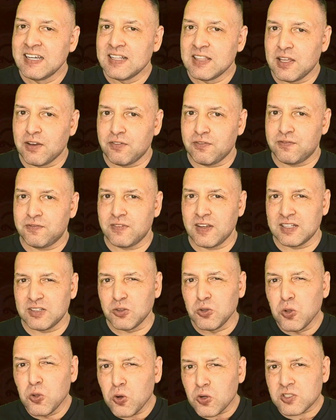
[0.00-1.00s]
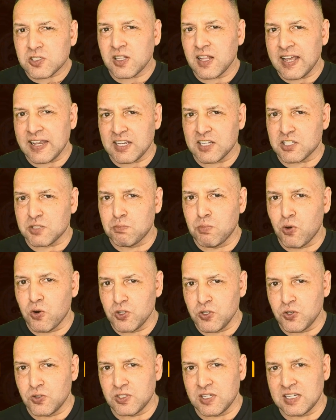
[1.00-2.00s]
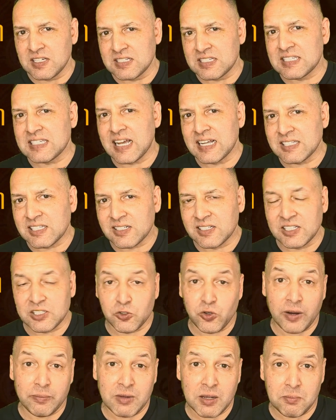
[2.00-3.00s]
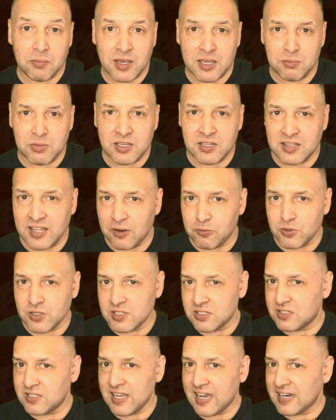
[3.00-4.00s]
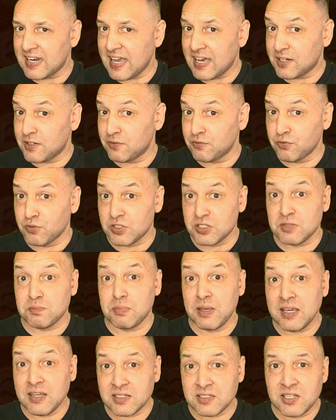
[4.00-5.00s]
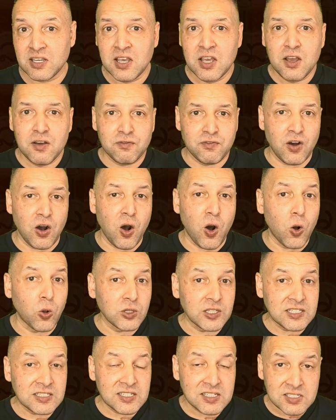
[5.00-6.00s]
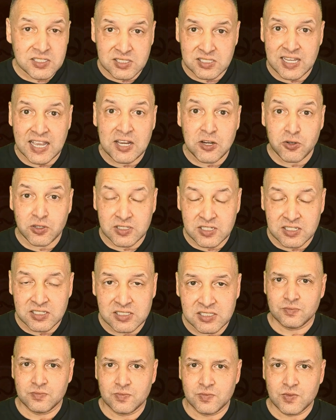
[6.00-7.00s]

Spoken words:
it looks like it's more using Sanskrit grammar. Maybe that was done out of respect for holiness, sacredness.